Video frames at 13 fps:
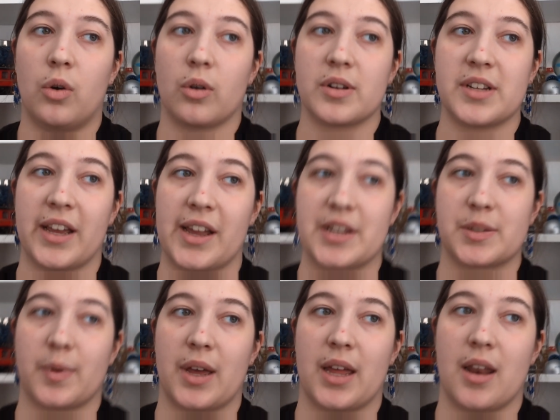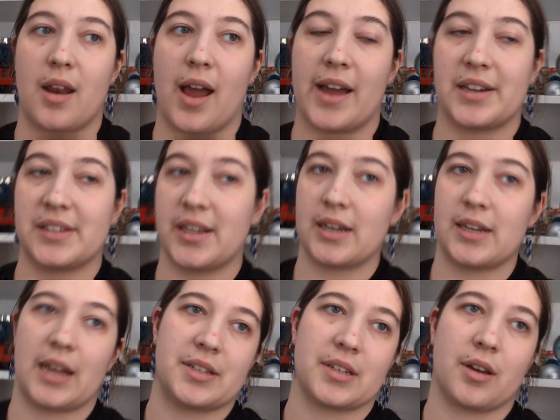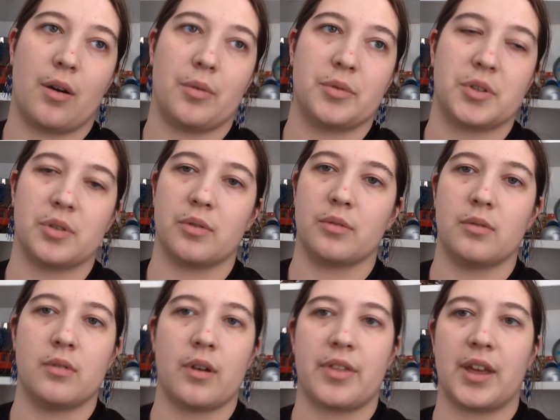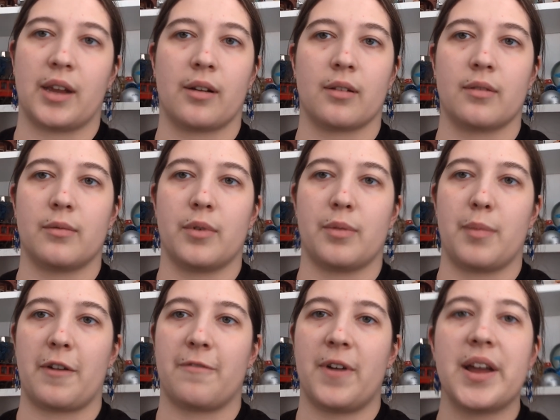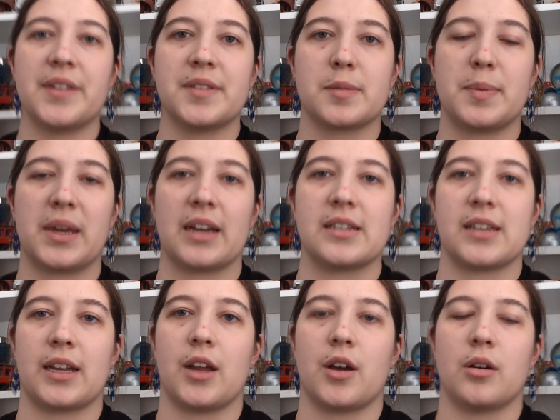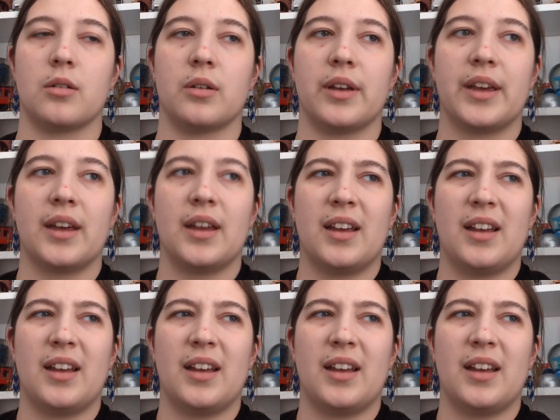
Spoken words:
Or days when I decide not to go to a thing with my friends because I know,